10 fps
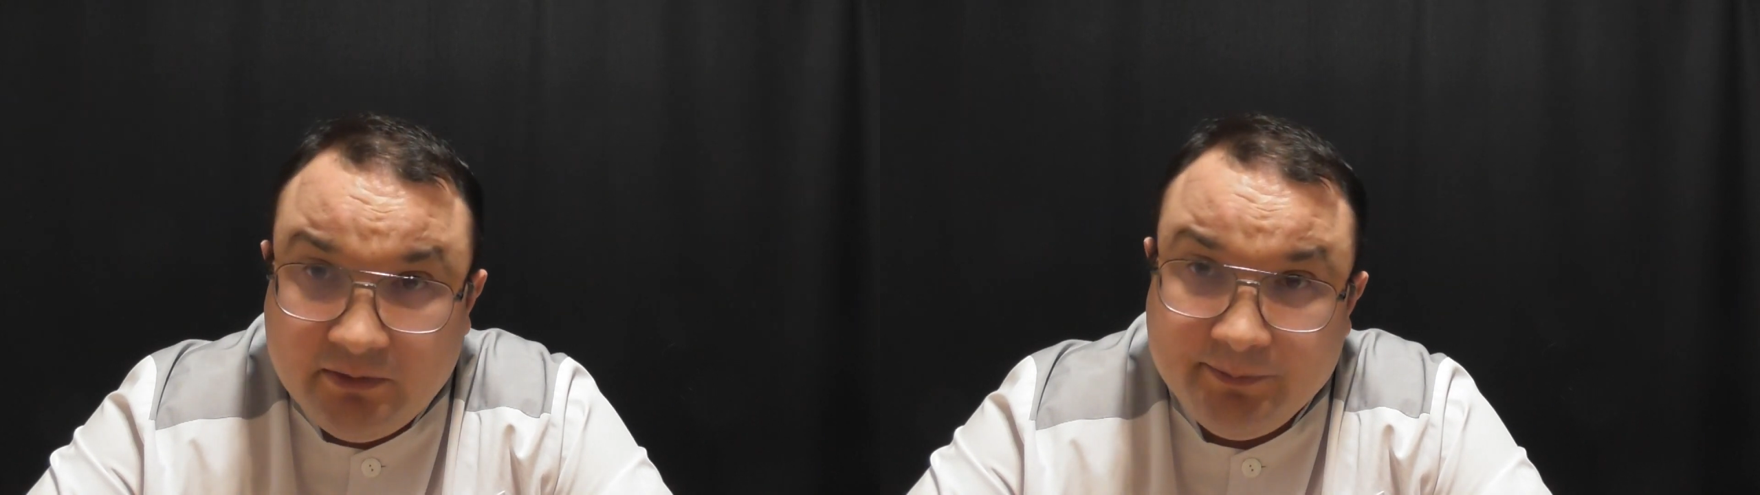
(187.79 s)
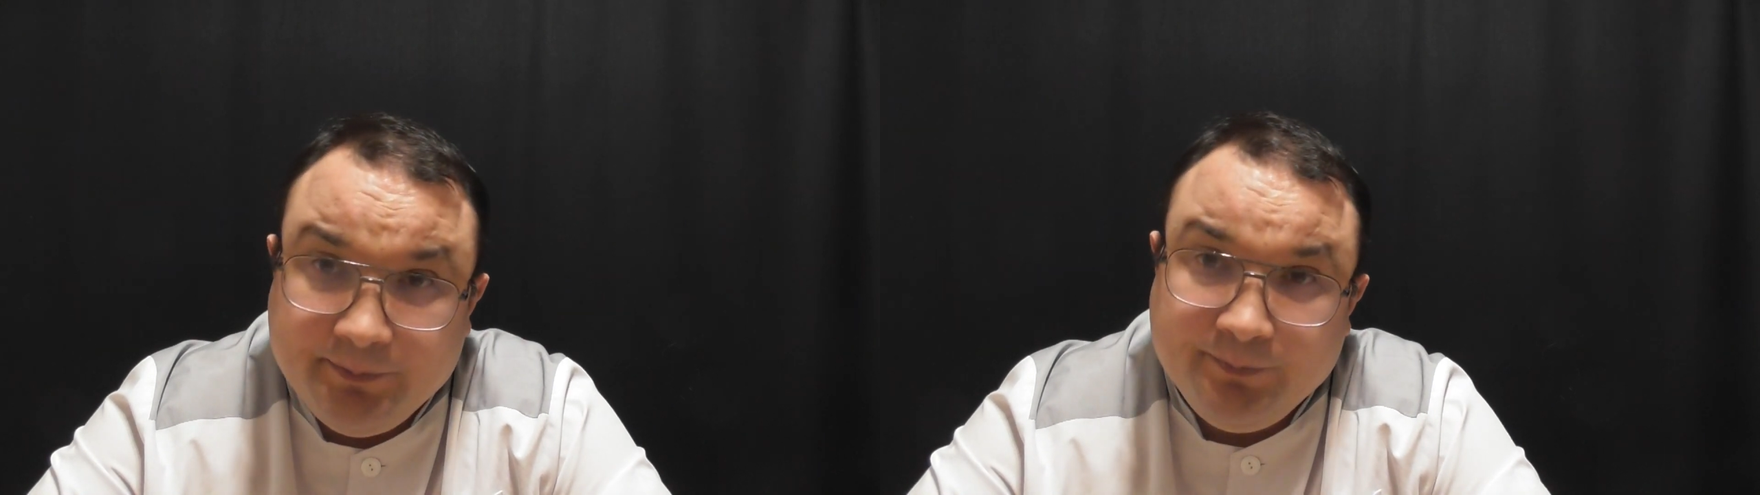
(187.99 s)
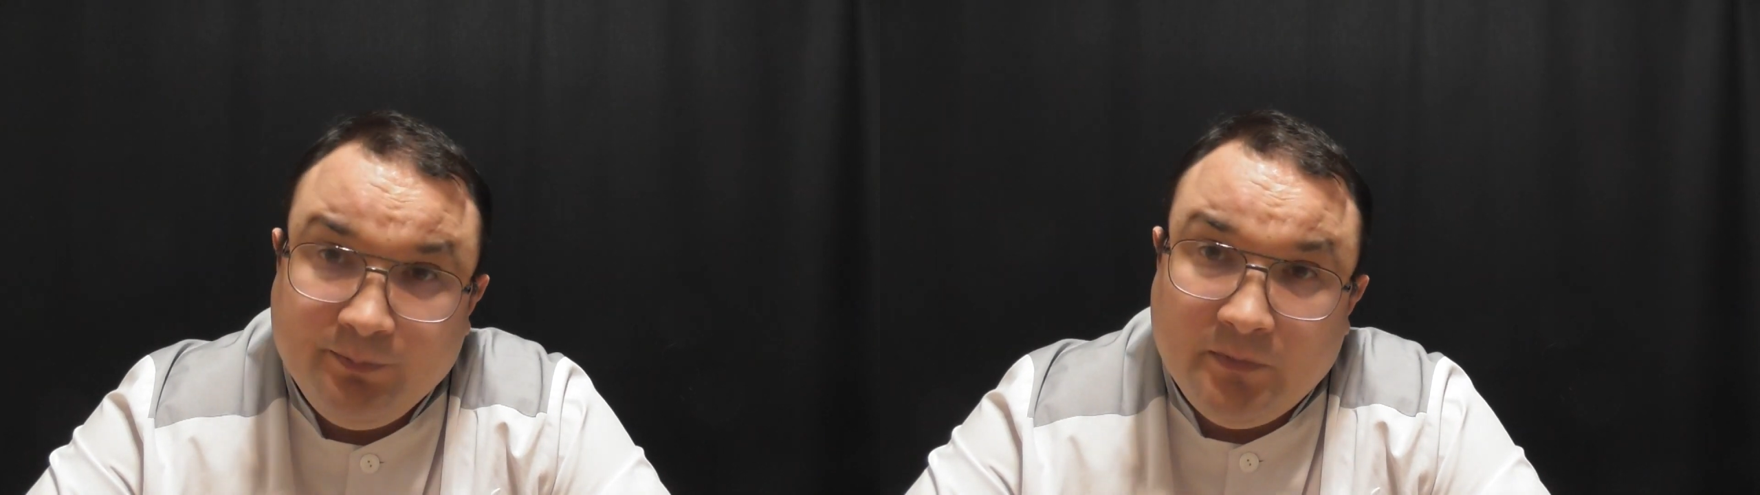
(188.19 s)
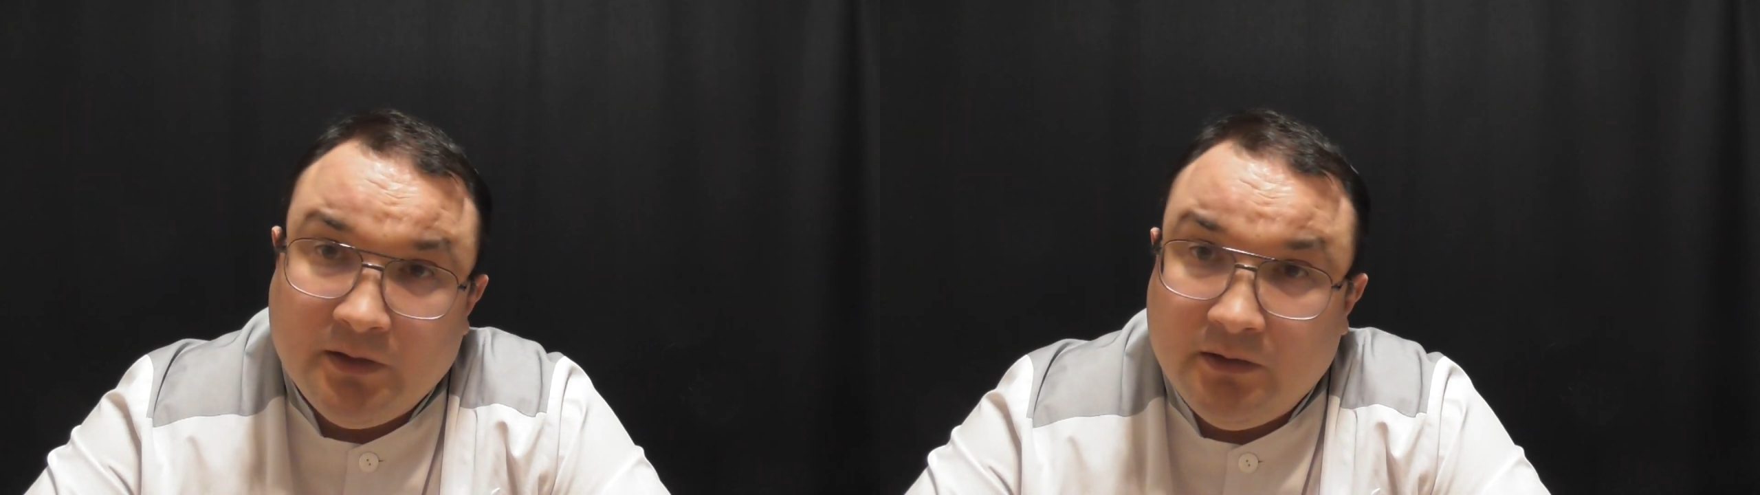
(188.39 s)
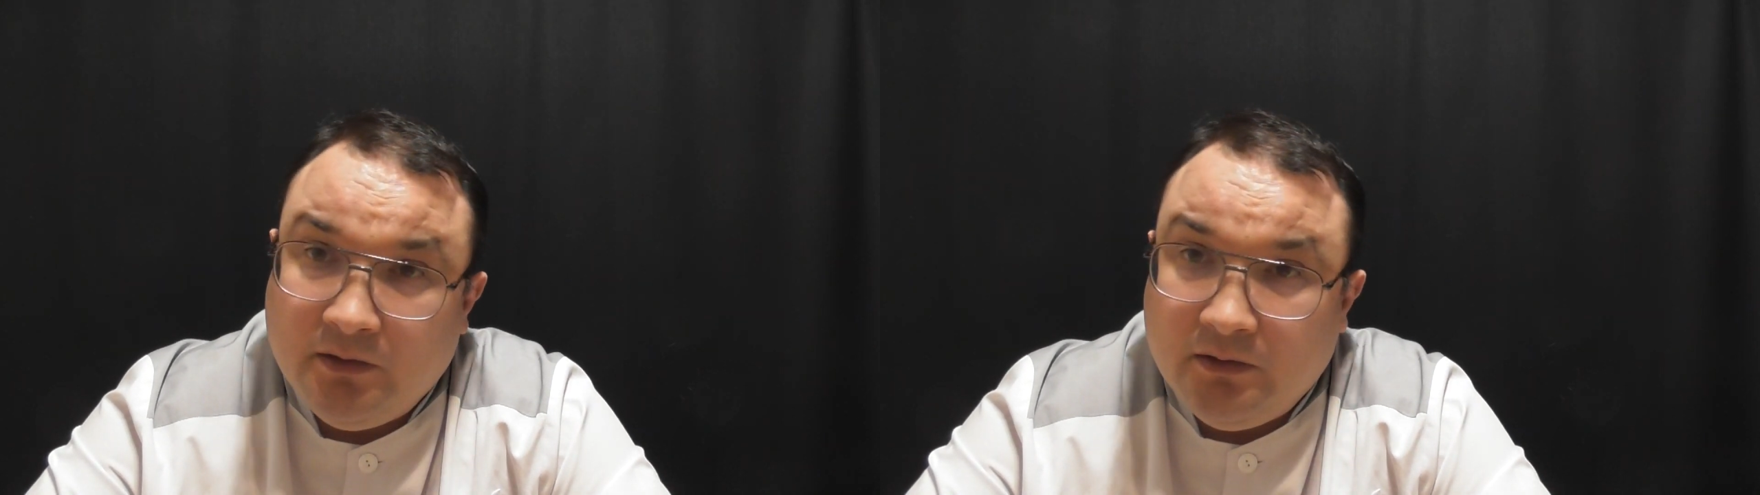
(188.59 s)
done during the
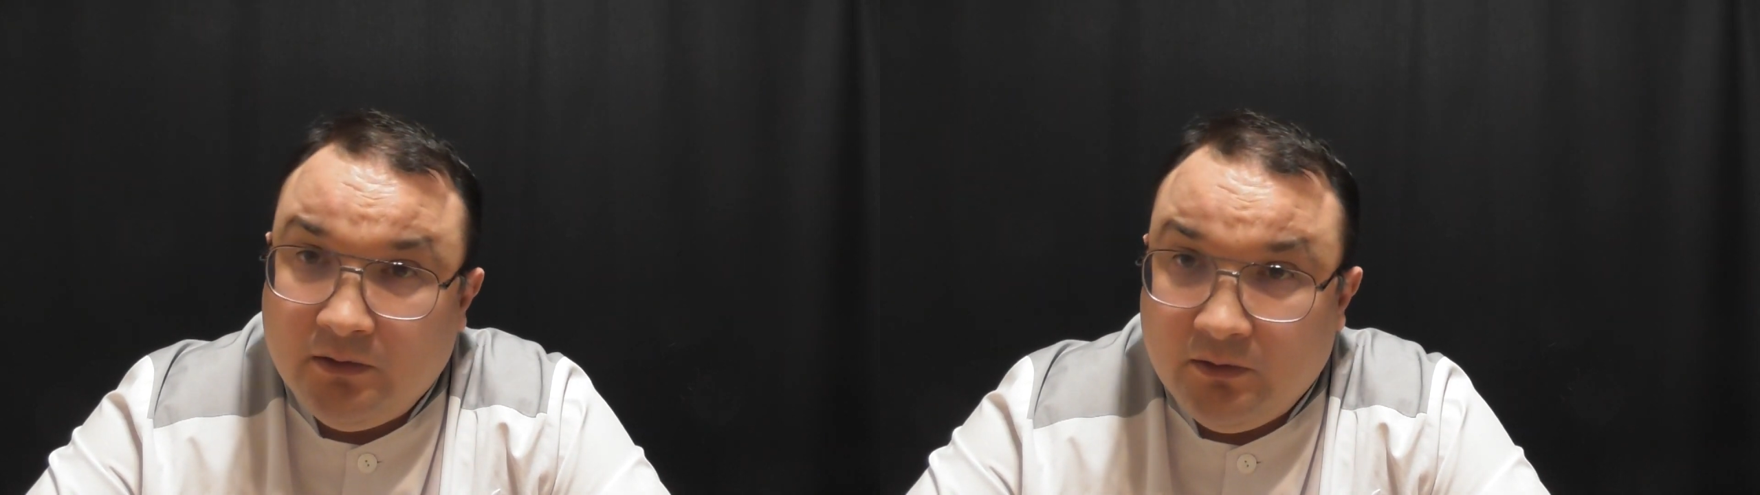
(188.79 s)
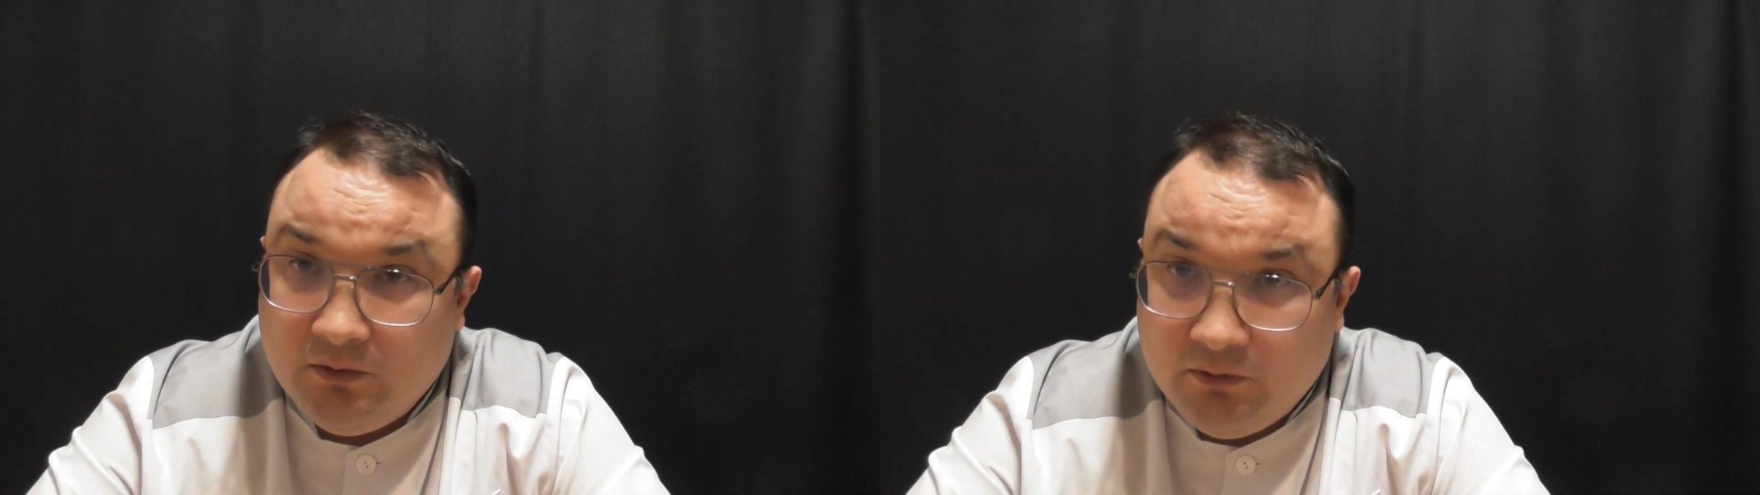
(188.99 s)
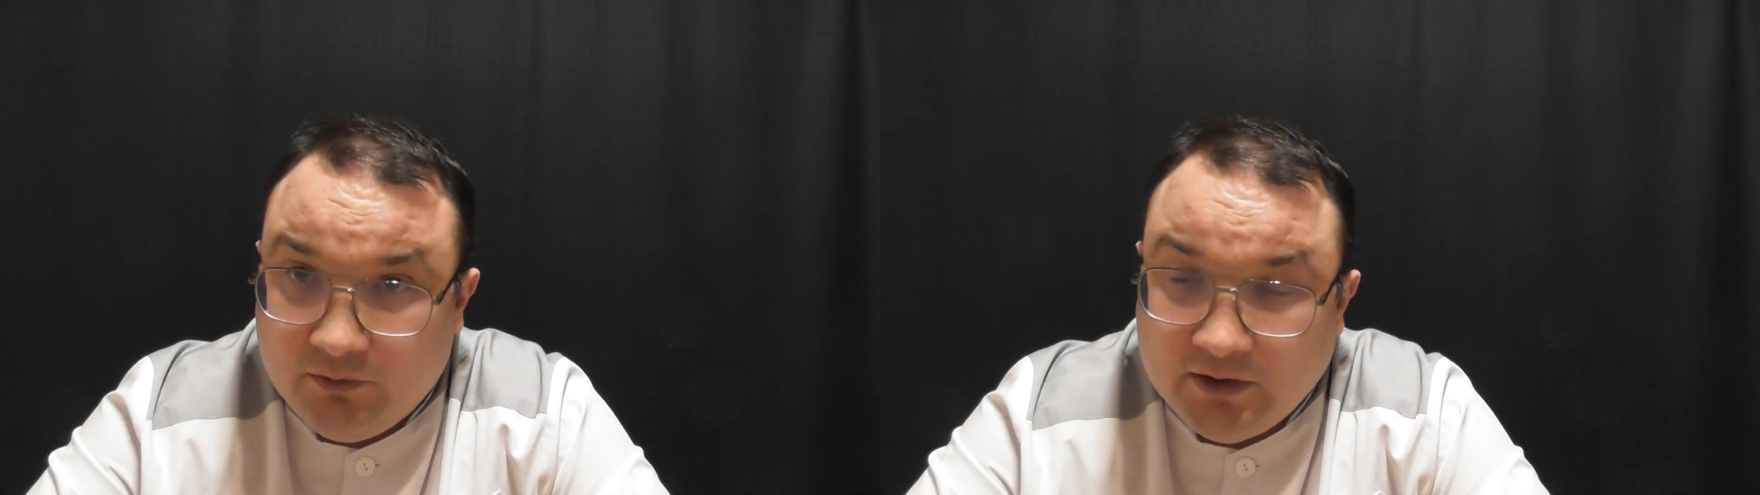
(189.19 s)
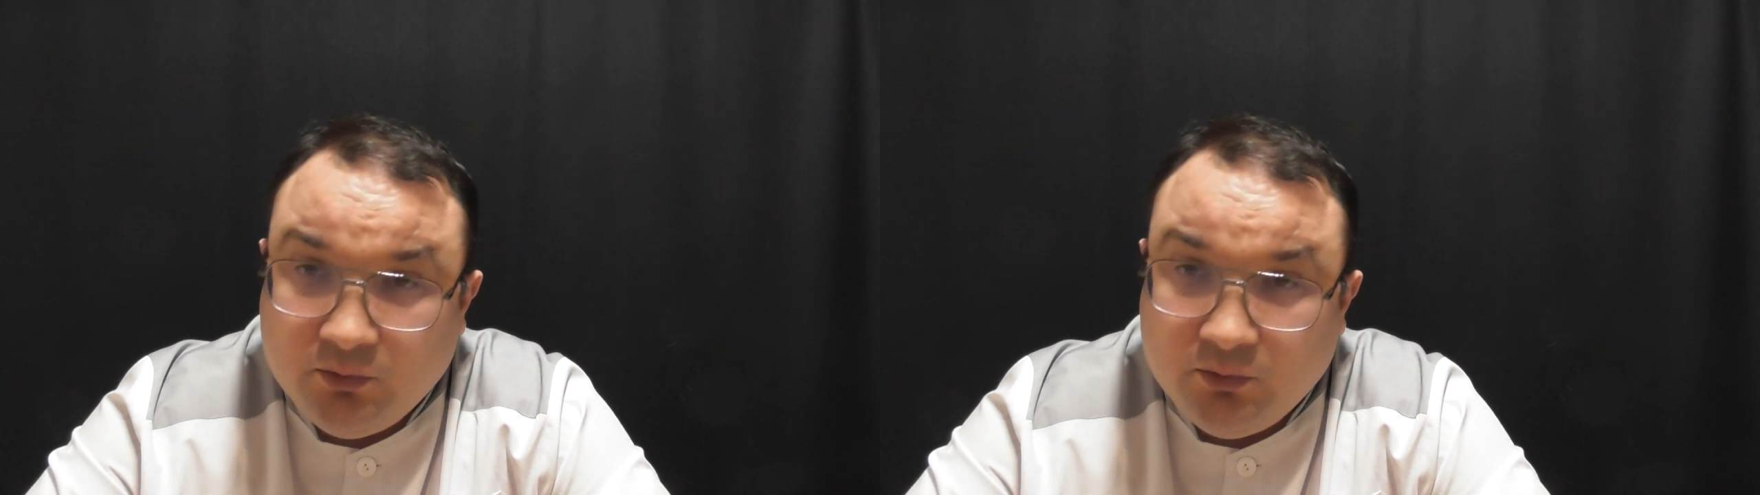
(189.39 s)
first stage.